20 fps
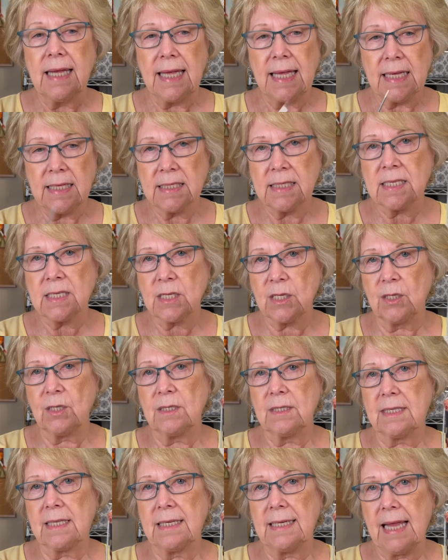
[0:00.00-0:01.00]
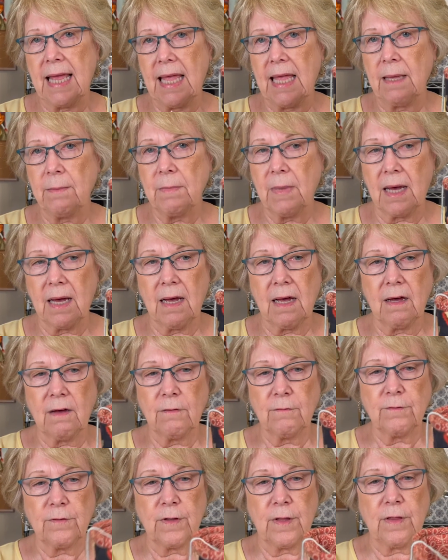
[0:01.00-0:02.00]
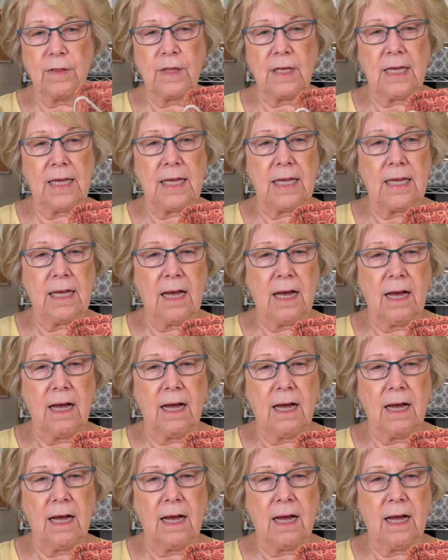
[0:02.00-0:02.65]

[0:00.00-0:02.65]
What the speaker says: insert the name of the